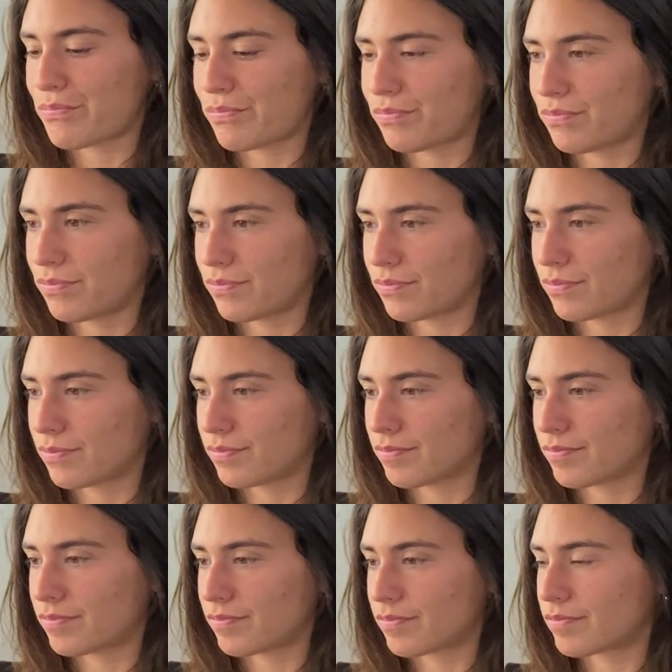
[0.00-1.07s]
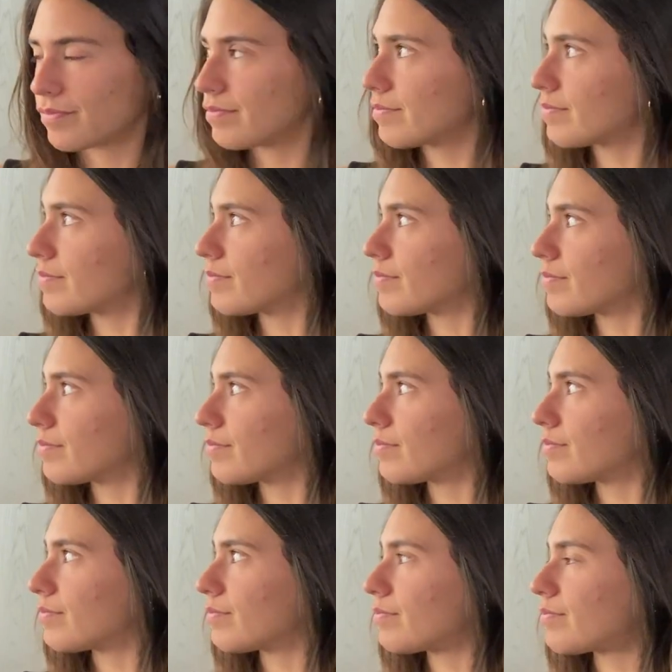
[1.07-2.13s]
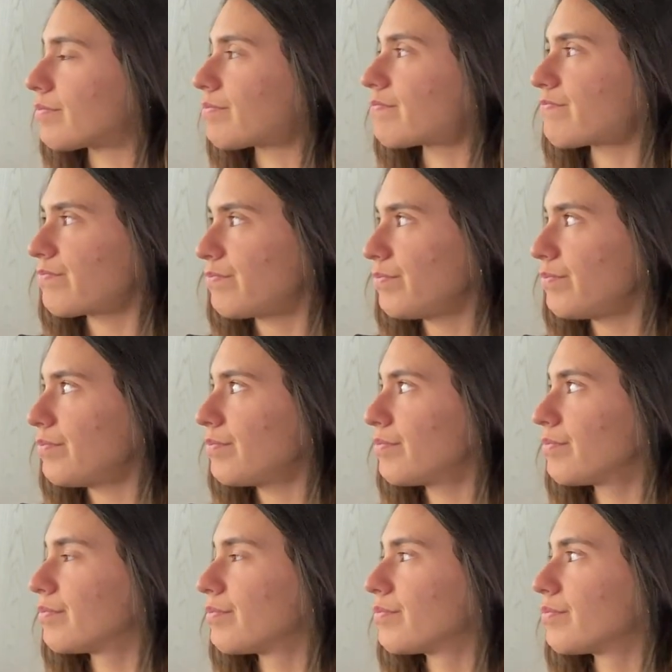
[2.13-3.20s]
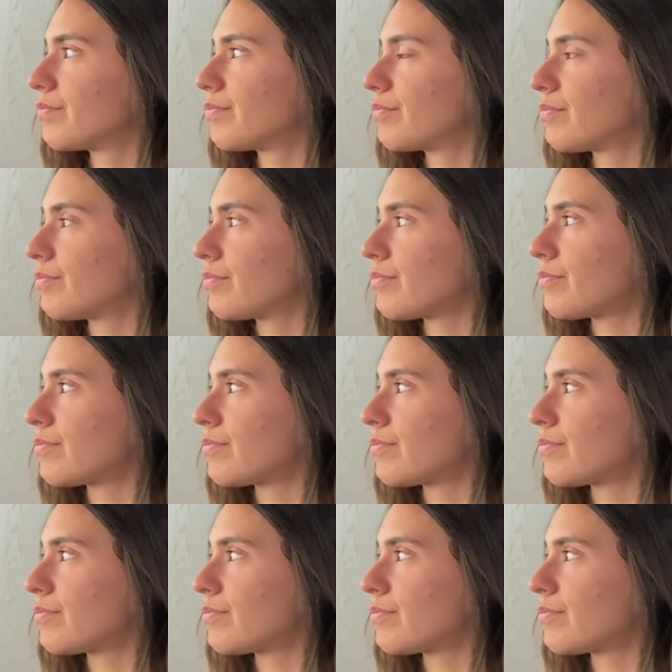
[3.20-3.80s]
No words are spoken by the person on screen.